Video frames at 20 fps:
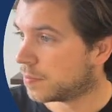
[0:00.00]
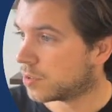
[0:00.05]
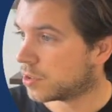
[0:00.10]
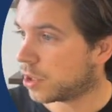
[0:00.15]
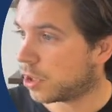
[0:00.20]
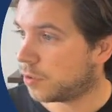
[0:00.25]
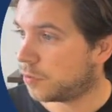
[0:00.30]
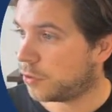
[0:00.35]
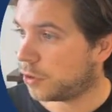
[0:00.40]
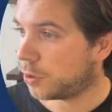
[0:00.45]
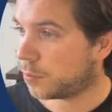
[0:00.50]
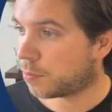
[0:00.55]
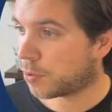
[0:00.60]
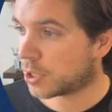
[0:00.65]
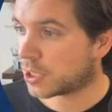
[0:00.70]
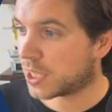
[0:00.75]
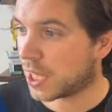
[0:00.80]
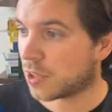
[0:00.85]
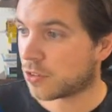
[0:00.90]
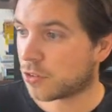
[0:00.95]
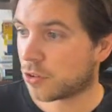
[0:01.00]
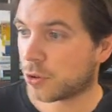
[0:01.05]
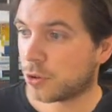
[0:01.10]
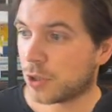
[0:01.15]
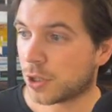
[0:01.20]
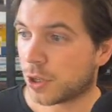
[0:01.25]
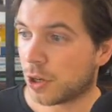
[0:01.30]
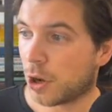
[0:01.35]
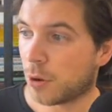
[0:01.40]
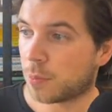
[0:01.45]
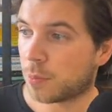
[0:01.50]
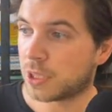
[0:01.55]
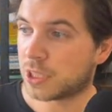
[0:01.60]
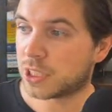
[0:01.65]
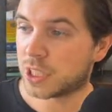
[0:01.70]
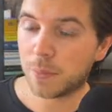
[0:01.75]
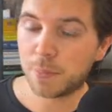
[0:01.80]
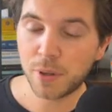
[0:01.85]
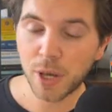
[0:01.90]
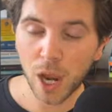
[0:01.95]
So if you're a press enter, you can open this
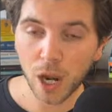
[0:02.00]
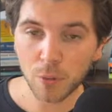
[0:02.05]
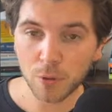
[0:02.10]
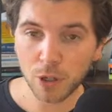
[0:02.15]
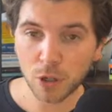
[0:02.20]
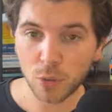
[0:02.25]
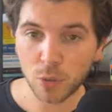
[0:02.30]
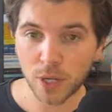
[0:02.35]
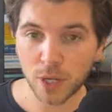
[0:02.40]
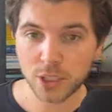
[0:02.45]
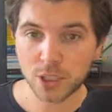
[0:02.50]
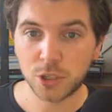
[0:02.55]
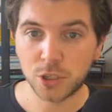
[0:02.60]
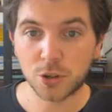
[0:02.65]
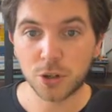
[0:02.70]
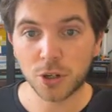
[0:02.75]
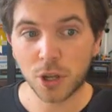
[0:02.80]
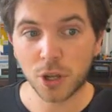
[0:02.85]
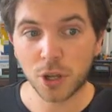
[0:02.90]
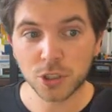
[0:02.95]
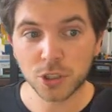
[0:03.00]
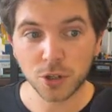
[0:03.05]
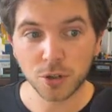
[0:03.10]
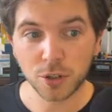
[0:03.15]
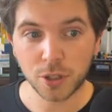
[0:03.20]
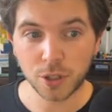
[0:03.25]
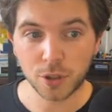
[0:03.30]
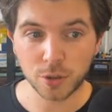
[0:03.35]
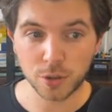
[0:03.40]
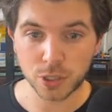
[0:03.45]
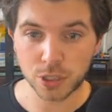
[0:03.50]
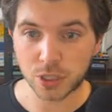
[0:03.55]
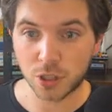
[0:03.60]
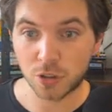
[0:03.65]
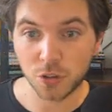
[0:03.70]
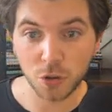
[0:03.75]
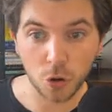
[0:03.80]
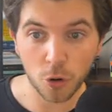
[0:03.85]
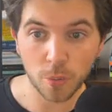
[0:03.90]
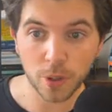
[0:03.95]
API request. You can also use the
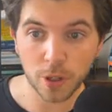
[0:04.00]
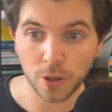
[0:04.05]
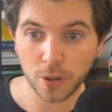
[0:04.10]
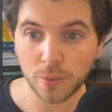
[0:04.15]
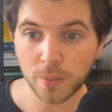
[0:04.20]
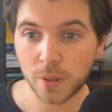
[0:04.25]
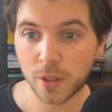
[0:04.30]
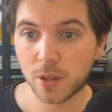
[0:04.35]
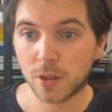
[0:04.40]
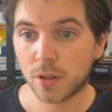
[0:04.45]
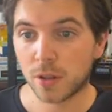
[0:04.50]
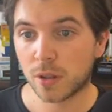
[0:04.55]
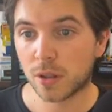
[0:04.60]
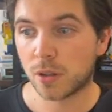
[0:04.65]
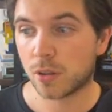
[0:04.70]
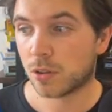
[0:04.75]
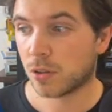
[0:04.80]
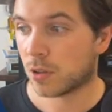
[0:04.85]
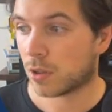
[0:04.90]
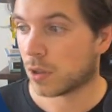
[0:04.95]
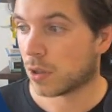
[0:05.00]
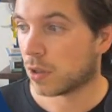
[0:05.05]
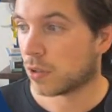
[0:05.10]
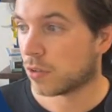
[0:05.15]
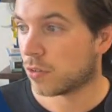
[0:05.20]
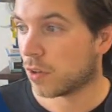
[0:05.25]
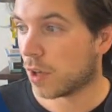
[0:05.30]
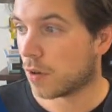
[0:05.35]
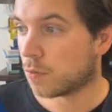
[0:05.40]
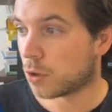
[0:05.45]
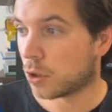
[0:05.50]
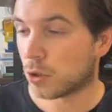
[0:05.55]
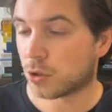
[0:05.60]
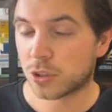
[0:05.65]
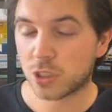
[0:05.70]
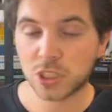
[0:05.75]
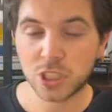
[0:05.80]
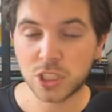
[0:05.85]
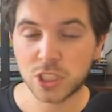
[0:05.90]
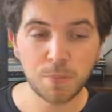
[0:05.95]
terminal to have a look at
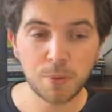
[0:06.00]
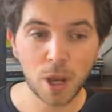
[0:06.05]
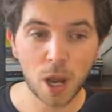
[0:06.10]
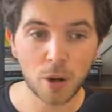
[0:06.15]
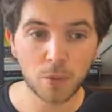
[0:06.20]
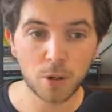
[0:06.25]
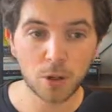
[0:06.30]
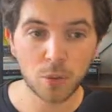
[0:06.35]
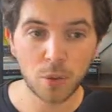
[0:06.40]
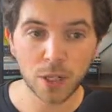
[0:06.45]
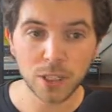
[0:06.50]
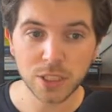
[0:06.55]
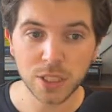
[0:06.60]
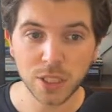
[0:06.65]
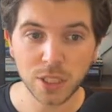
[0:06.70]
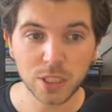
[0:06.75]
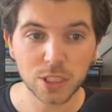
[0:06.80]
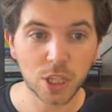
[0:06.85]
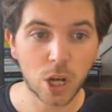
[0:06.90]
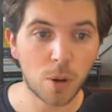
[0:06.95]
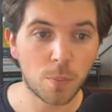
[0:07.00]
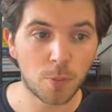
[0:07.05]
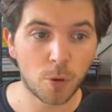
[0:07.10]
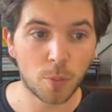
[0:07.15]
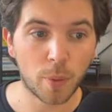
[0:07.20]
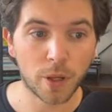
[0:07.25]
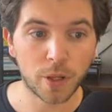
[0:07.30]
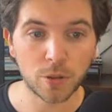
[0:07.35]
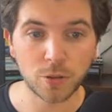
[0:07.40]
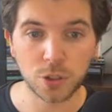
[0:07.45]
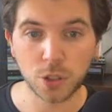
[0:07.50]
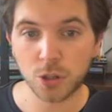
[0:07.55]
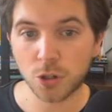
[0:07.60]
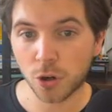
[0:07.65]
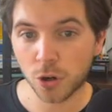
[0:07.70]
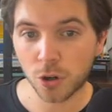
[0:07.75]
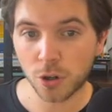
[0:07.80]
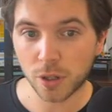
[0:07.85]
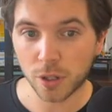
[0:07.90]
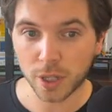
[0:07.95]
this API request, an example by using
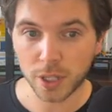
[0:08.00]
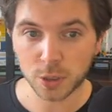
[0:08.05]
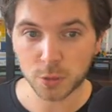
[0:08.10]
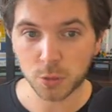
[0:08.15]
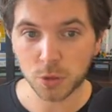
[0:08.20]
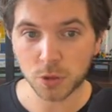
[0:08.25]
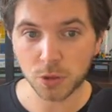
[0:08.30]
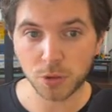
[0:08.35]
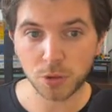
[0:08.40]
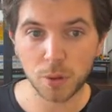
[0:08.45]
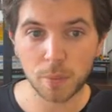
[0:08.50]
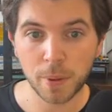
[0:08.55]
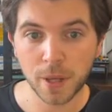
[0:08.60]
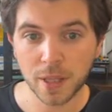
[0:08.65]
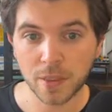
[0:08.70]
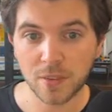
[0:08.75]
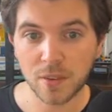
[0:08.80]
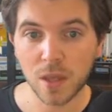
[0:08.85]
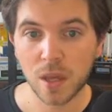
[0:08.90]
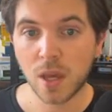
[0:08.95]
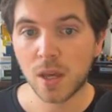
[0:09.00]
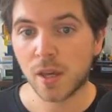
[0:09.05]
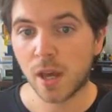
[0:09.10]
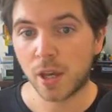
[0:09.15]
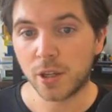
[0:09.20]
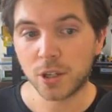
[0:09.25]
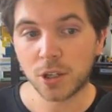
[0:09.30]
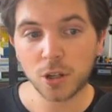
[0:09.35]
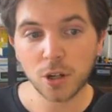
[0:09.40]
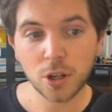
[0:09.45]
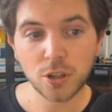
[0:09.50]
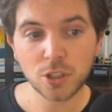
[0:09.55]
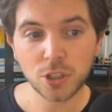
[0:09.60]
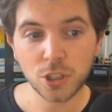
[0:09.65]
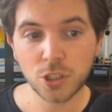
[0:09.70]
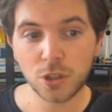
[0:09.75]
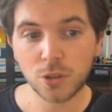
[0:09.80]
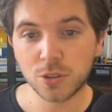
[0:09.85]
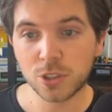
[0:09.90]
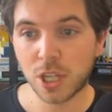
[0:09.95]
curl, as we'll do in a bit. And you can also
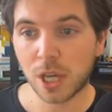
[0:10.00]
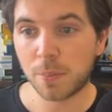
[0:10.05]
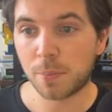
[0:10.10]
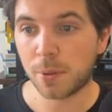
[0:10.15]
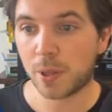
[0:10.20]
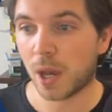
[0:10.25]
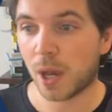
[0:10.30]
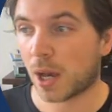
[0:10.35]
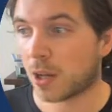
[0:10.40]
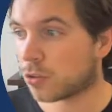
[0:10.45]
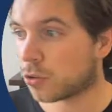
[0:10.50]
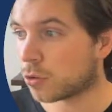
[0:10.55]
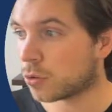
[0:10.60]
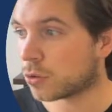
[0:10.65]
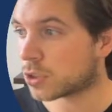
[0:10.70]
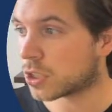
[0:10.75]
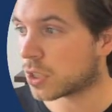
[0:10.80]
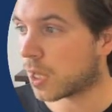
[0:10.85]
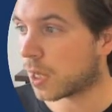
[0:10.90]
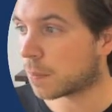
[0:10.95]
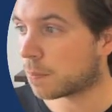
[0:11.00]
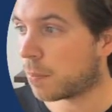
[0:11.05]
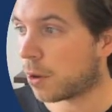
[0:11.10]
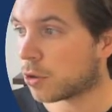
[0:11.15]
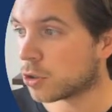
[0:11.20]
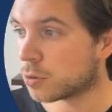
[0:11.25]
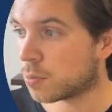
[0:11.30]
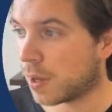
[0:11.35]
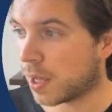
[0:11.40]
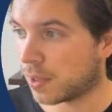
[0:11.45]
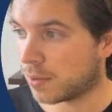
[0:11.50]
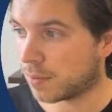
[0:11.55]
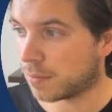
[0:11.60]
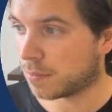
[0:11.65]
use API tools like Postman.